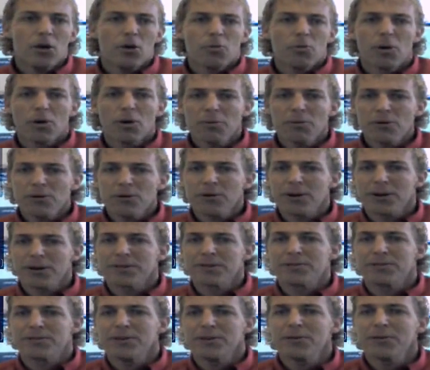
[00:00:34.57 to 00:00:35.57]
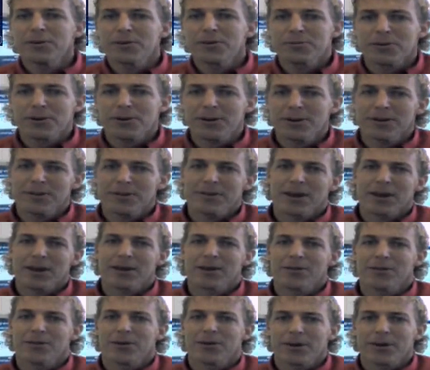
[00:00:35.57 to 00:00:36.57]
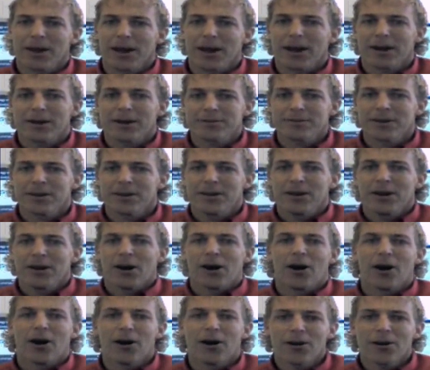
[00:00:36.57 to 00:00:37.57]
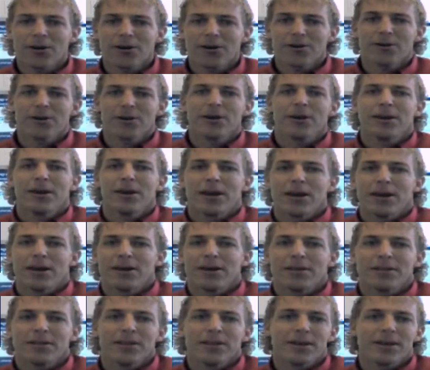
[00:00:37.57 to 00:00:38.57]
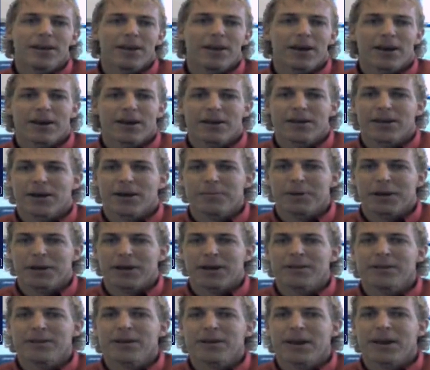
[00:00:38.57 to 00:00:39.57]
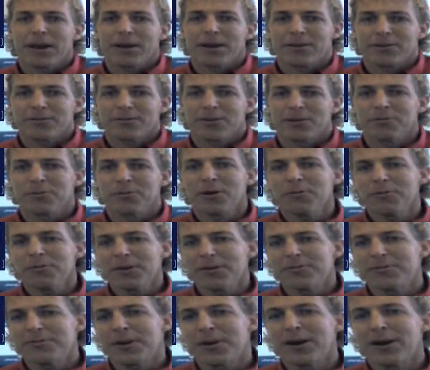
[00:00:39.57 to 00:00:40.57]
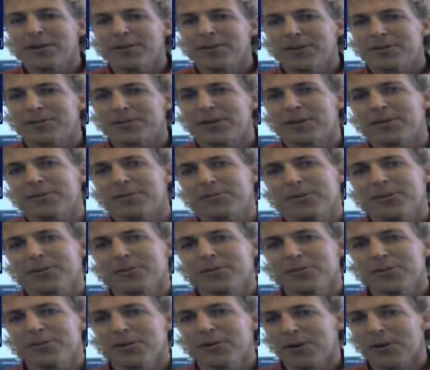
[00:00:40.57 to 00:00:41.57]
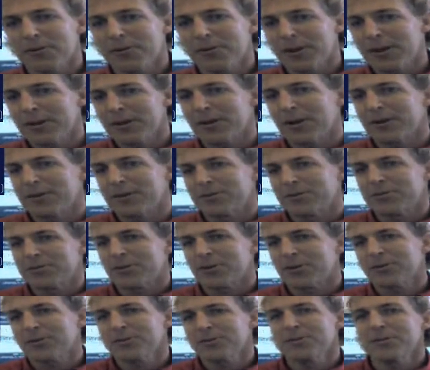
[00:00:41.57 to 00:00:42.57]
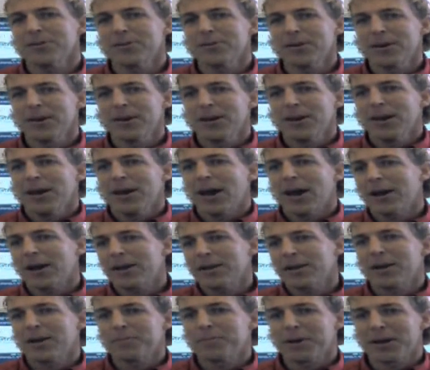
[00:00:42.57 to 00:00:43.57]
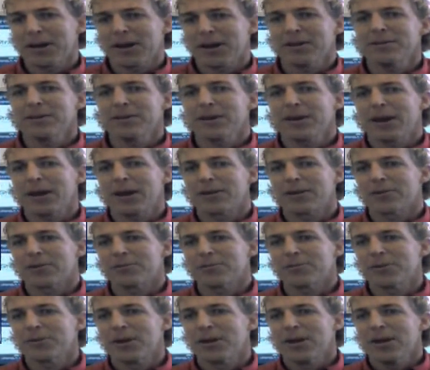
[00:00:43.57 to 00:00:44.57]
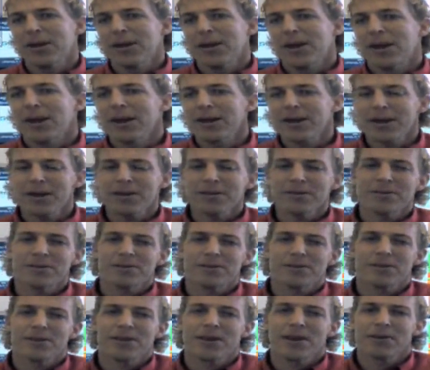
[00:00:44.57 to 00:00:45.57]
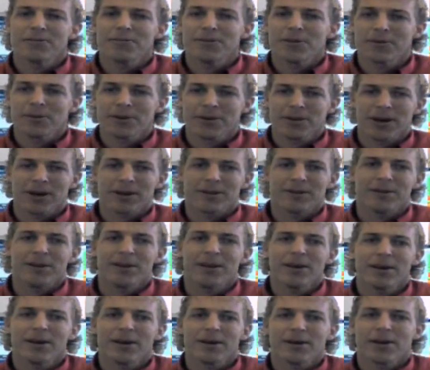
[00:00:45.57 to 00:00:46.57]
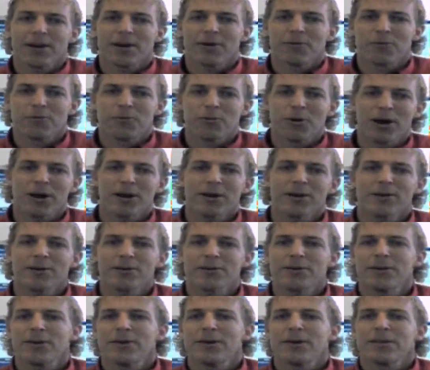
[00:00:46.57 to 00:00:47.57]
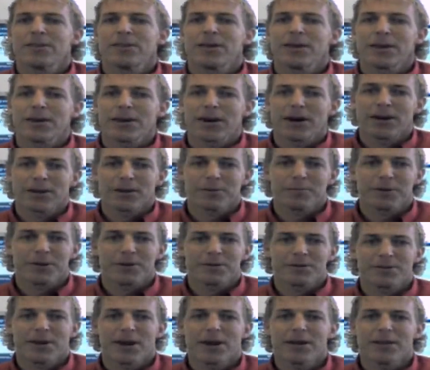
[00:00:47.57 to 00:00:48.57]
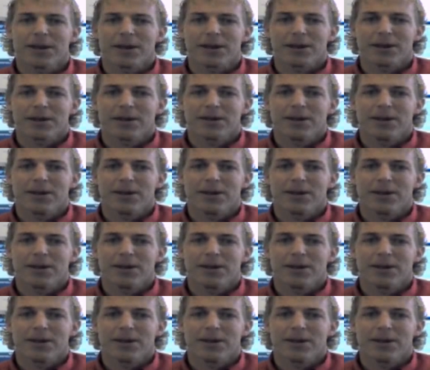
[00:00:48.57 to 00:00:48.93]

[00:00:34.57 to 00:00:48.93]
What we're going to do is we're going to take a look at our leading economic indicators. And what we found is that if you zero in on certain economic indicators, it can give you an idea of where the economy is heading.